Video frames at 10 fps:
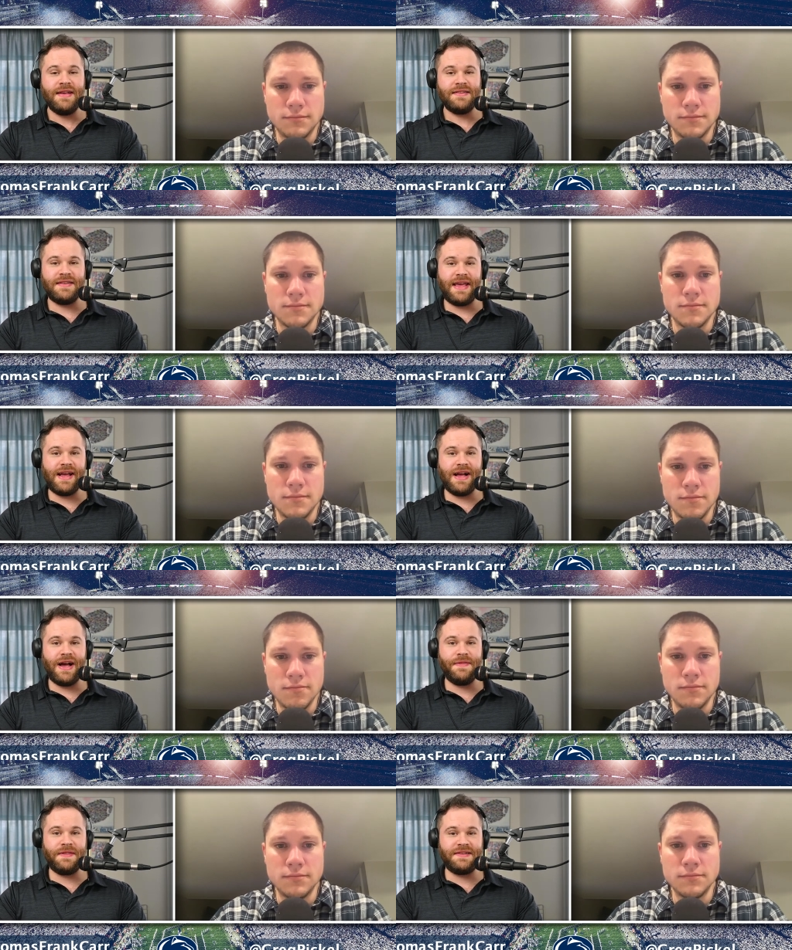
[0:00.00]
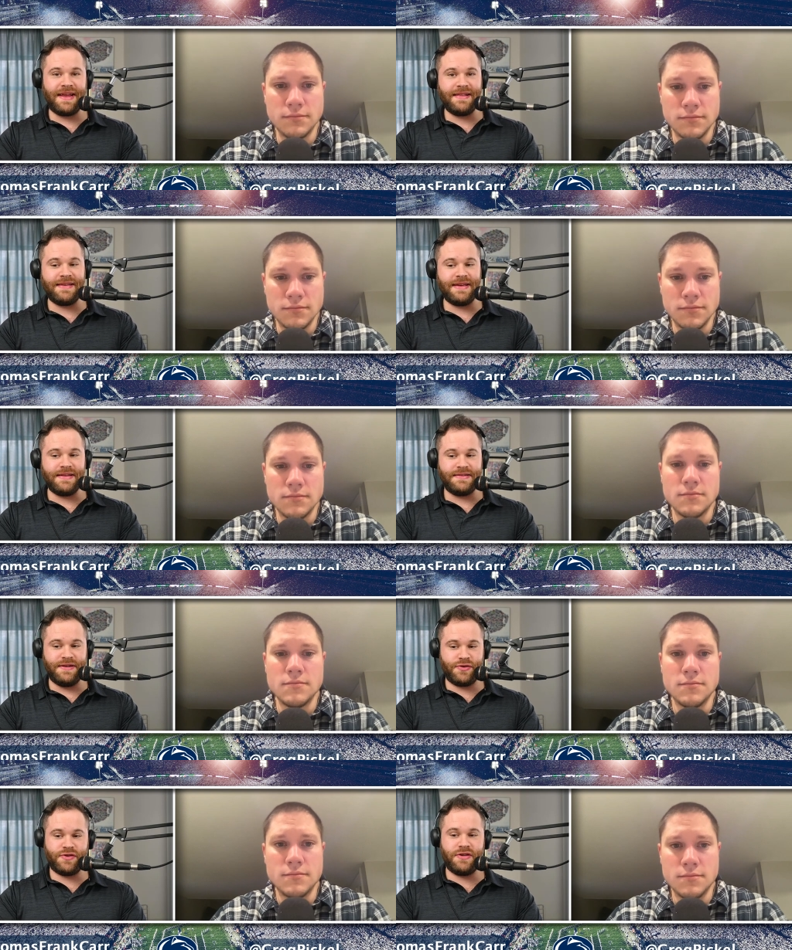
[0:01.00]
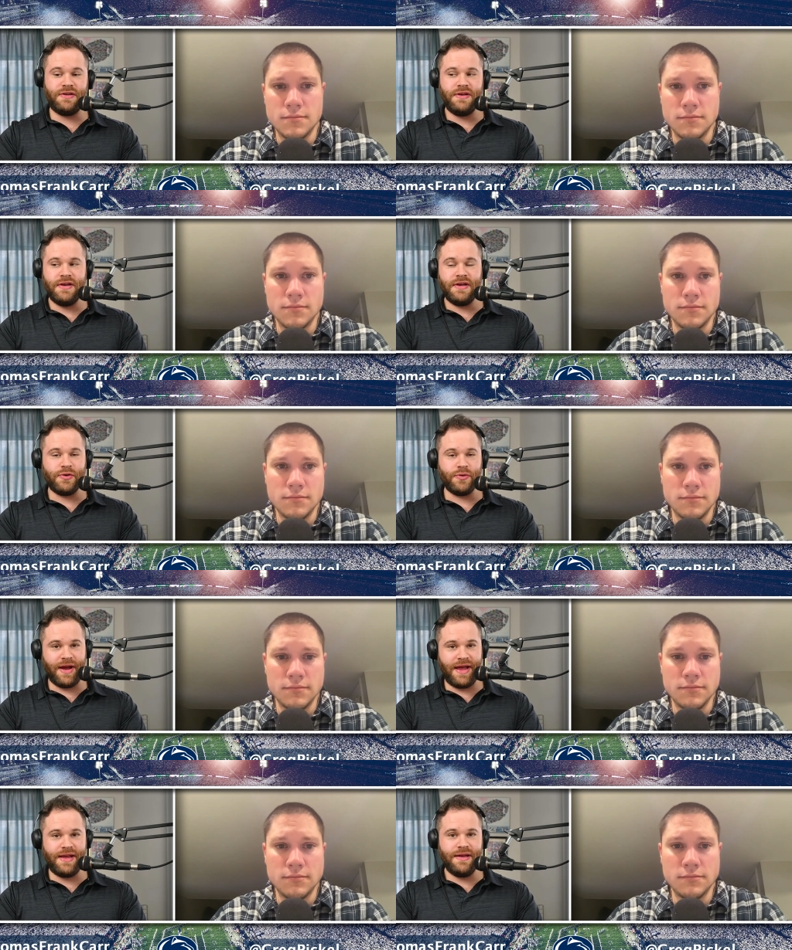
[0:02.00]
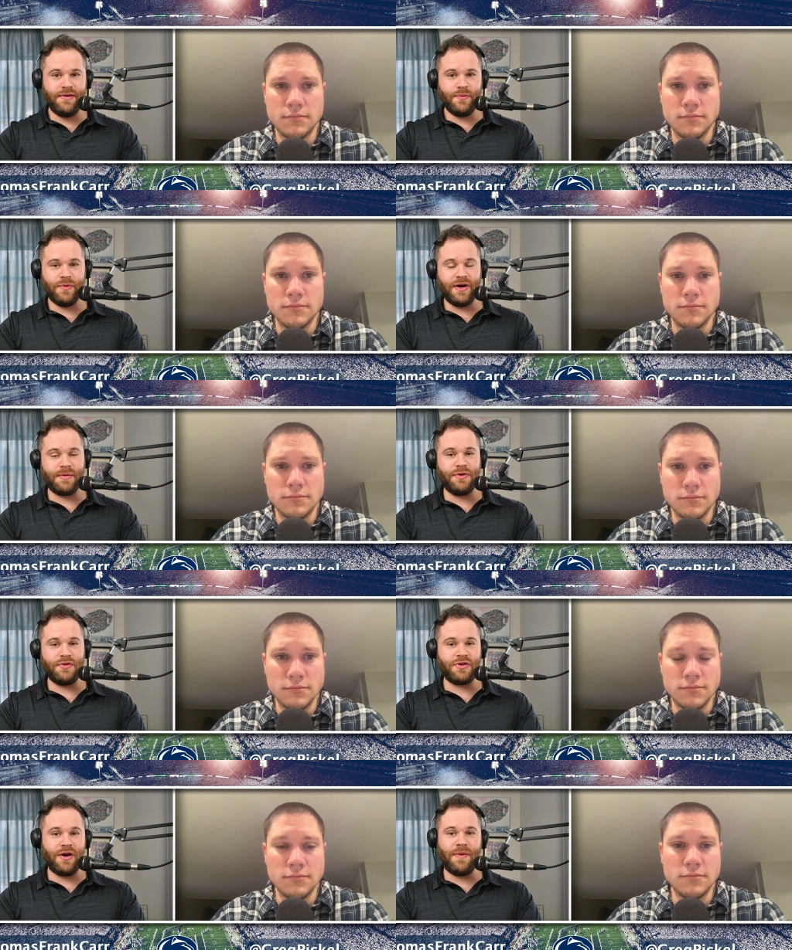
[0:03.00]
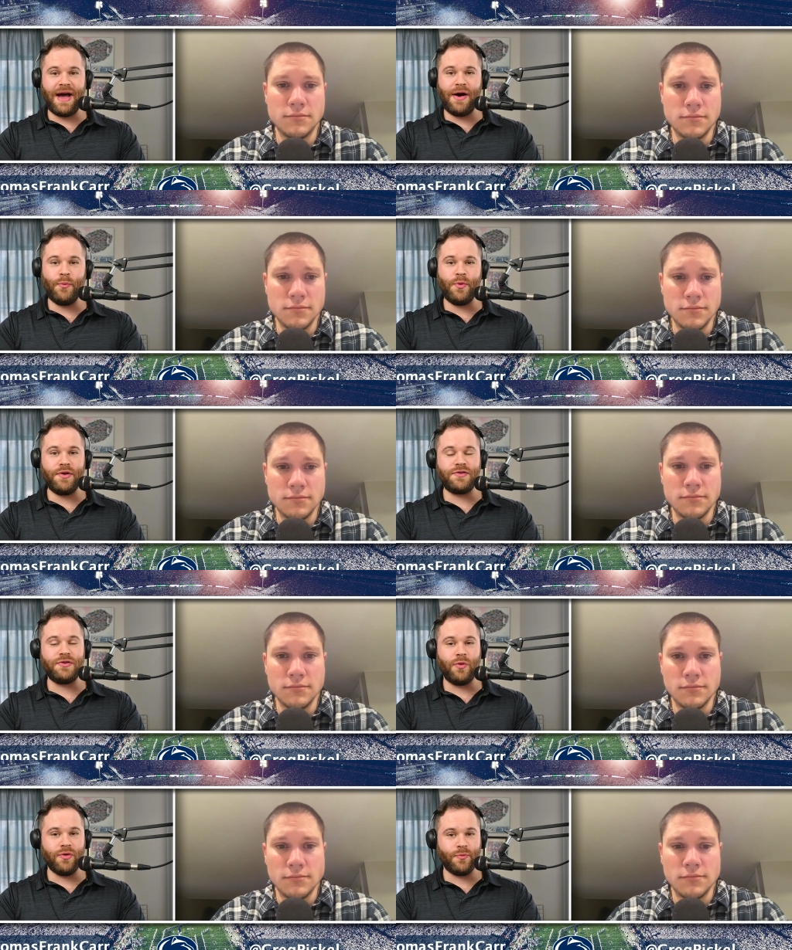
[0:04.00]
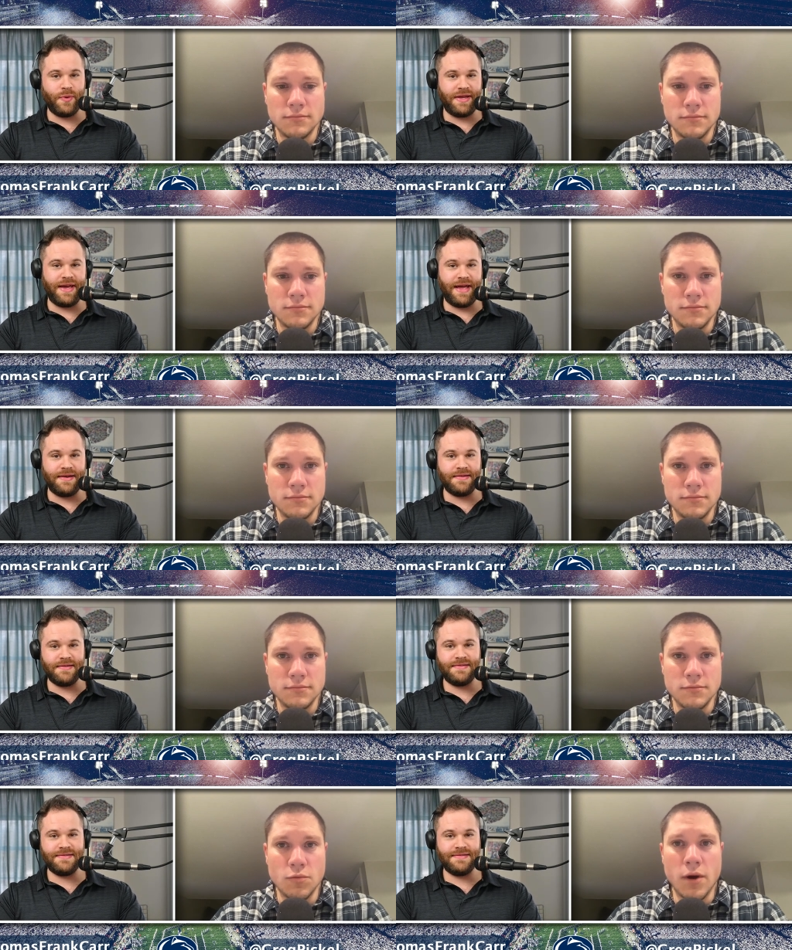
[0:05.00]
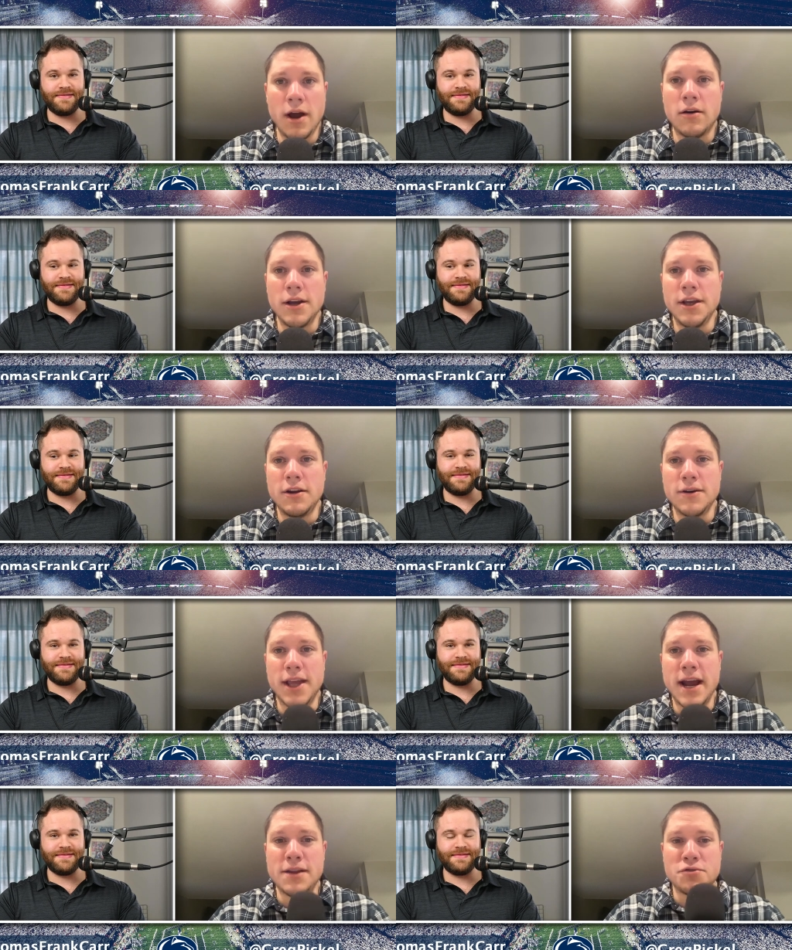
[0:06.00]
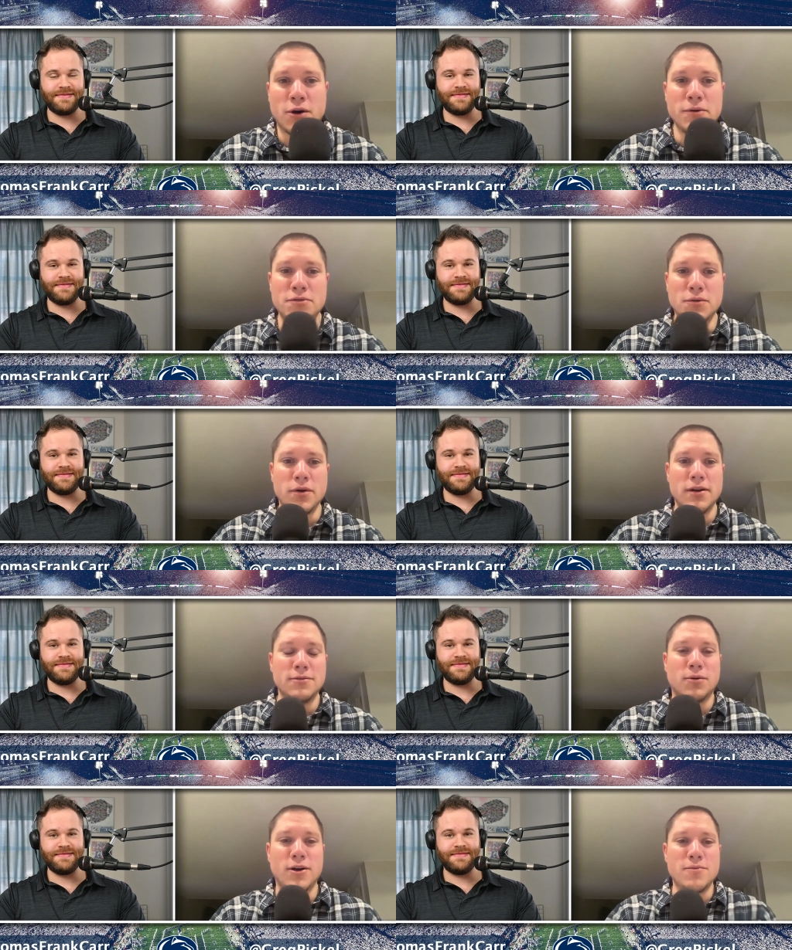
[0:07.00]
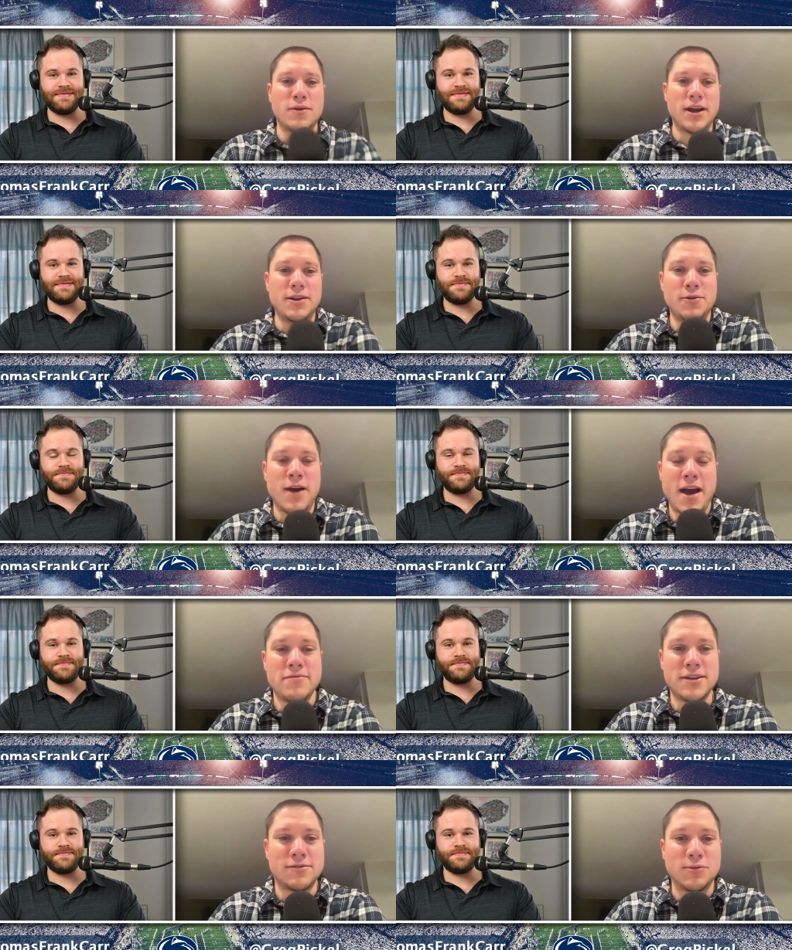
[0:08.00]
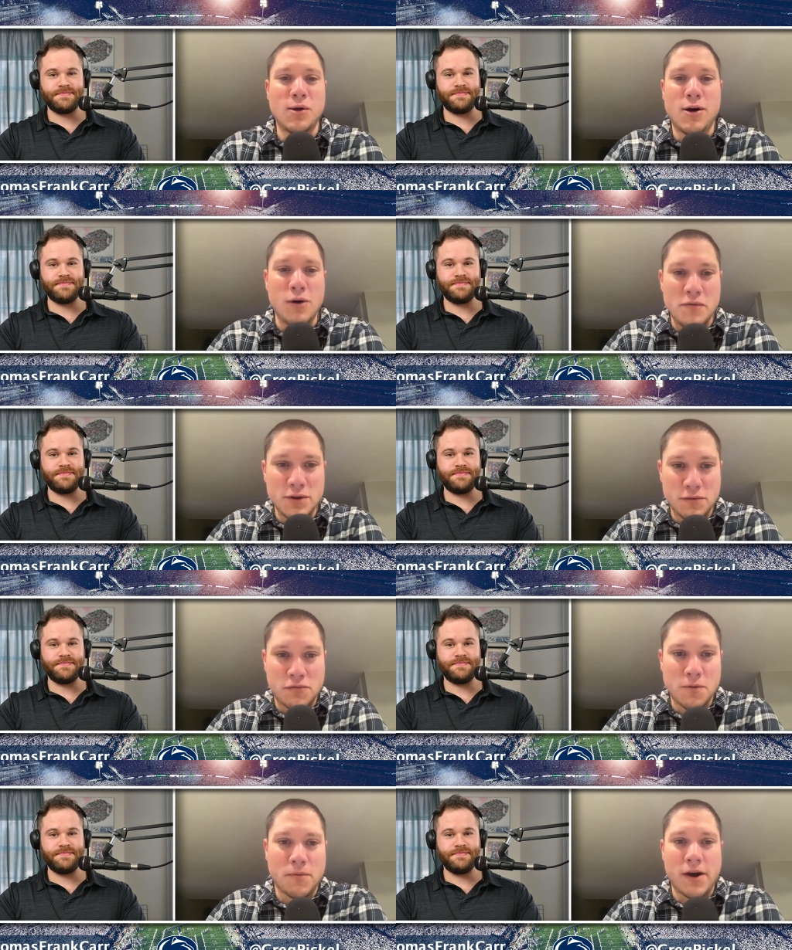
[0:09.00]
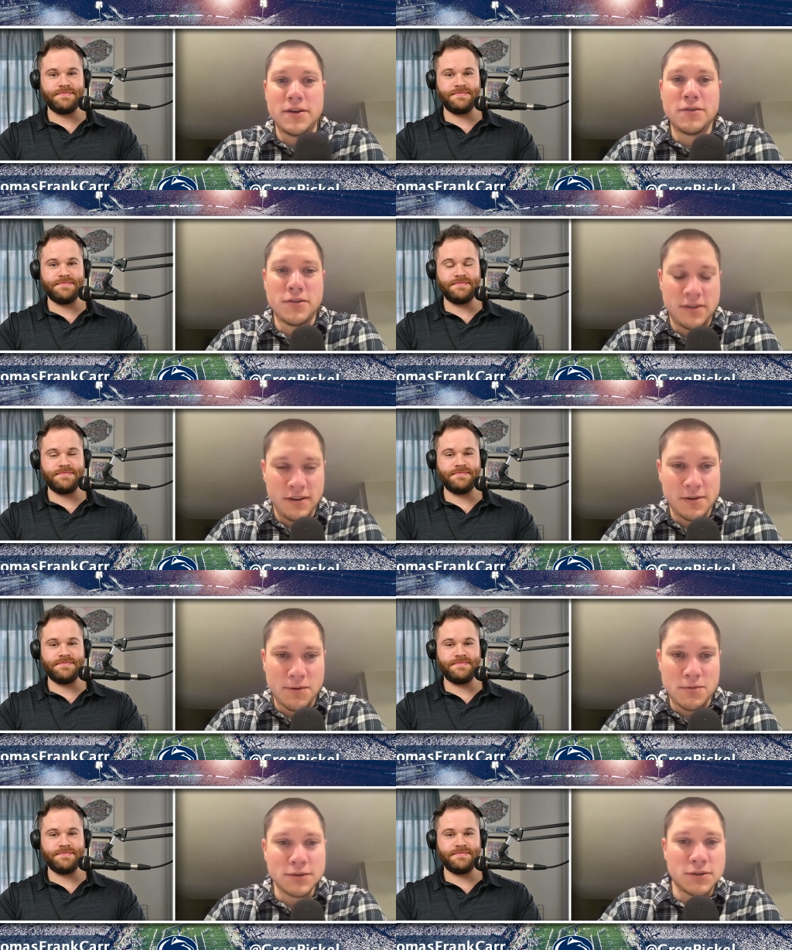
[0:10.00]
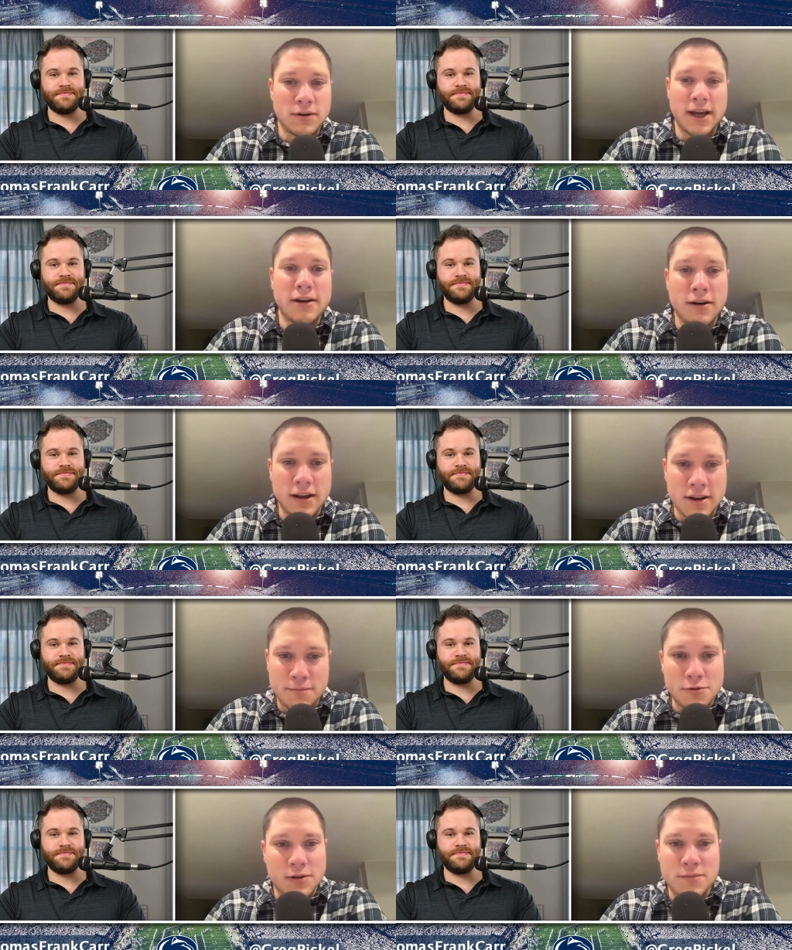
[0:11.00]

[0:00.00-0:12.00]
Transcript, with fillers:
Speaker 1: today on the Daily Edition. Greg, welcome to the show. How was your weekend?
Speaker 2: Well, you know, again, it's always a weird one when you have this lull of no football. I know the Senior Bowl was on. I caught a couple of